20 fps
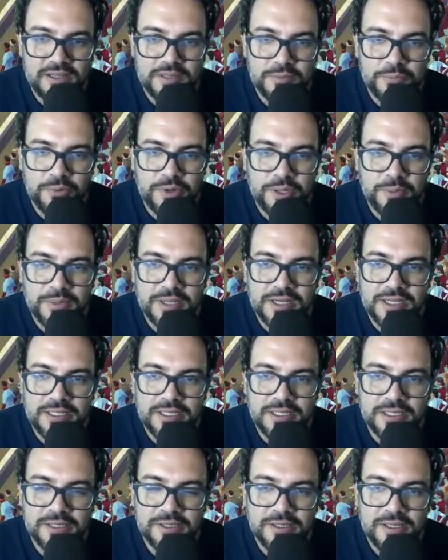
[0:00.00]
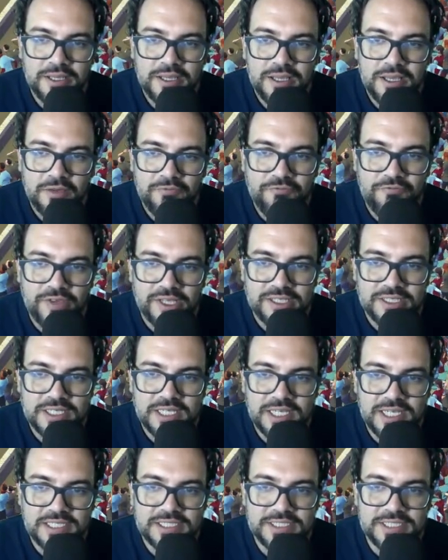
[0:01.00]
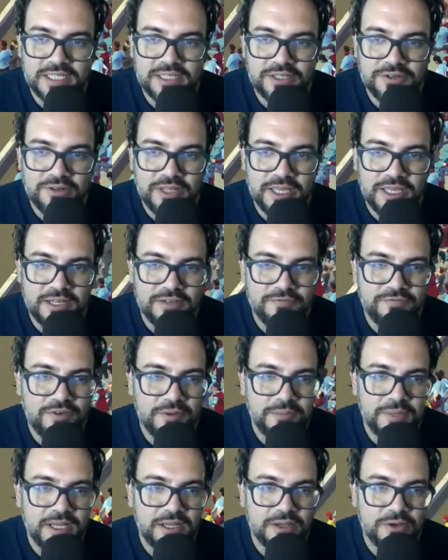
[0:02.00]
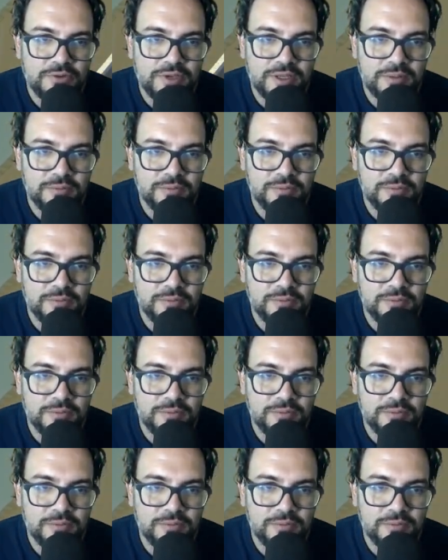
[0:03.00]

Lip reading: Premier League. Fantastic little header from Eloquim,